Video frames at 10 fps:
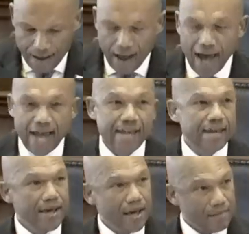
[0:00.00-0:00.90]
I
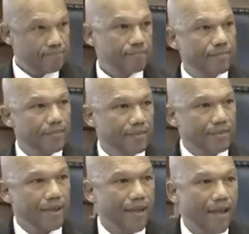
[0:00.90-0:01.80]
am
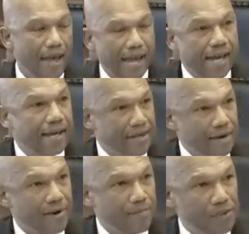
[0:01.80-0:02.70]
and I
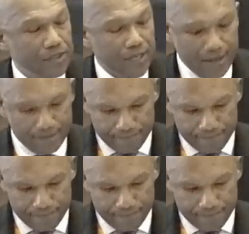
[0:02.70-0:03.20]
represent